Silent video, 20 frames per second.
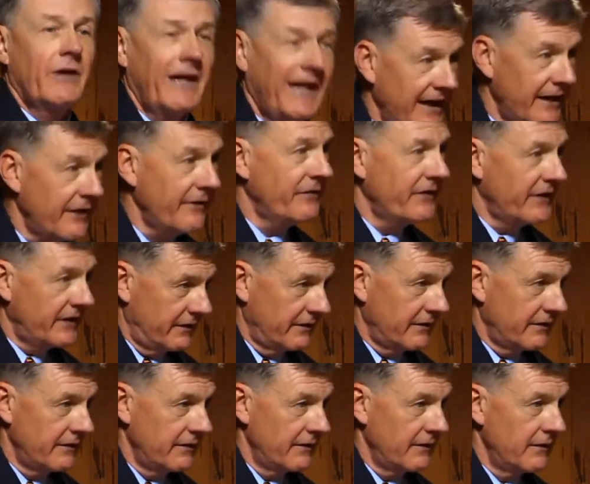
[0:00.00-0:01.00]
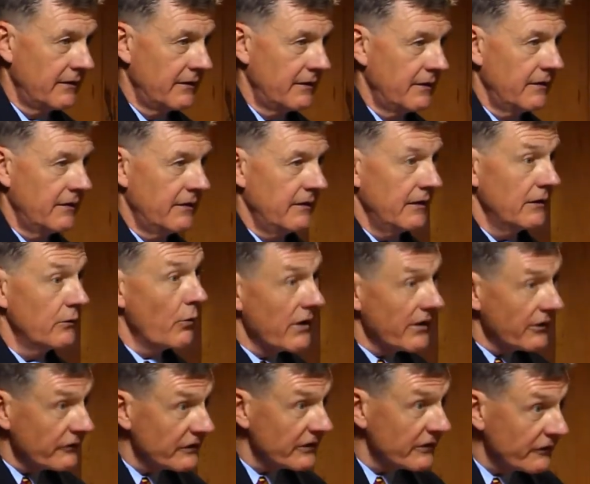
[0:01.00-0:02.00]
heaven. And what
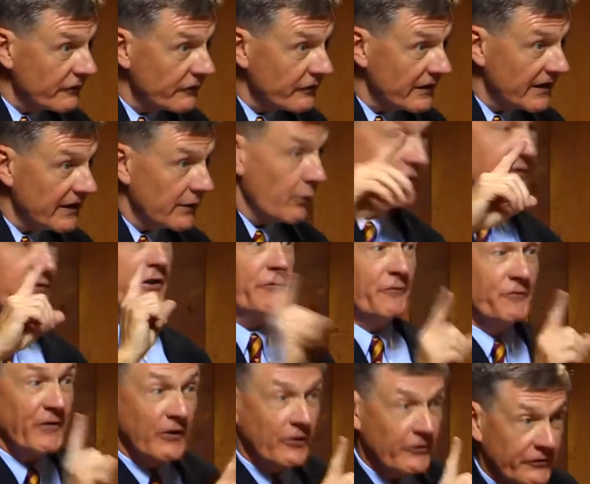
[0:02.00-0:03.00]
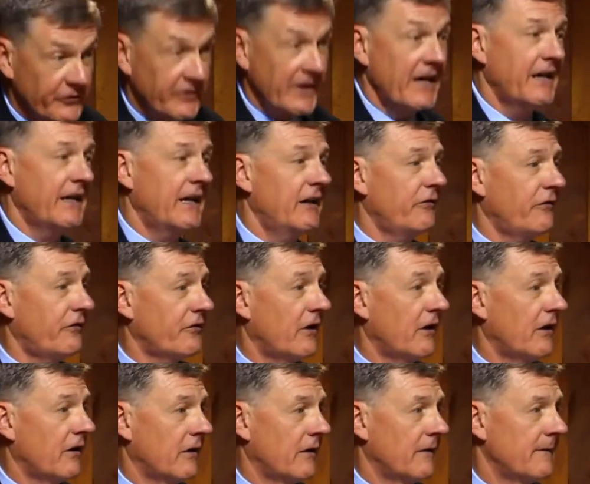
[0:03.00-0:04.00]
does he see? What's the first thing he
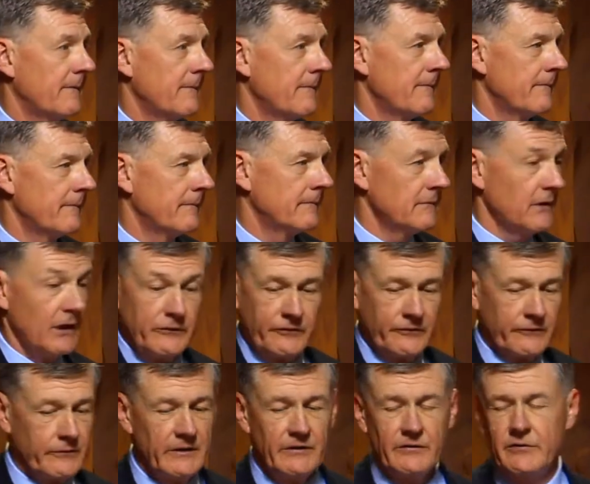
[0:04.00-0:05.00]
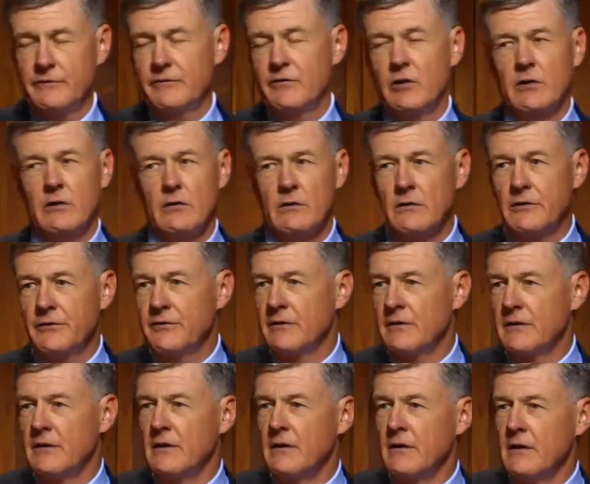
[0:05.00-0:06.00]
saw? Not streets of gold,
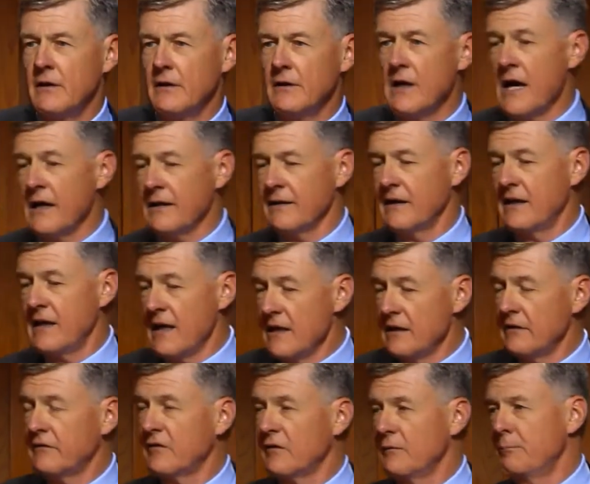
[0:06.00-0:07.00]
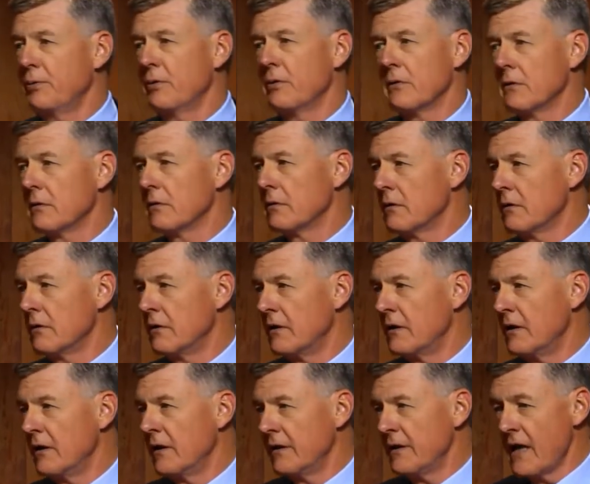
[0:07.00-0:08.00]
not gates of pearl,
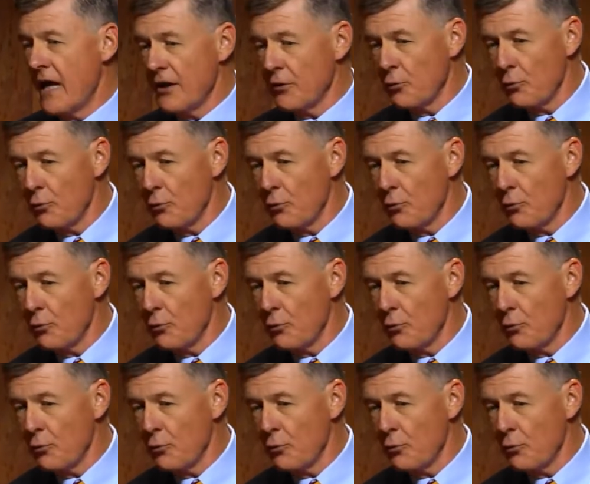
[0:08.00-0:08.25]
not a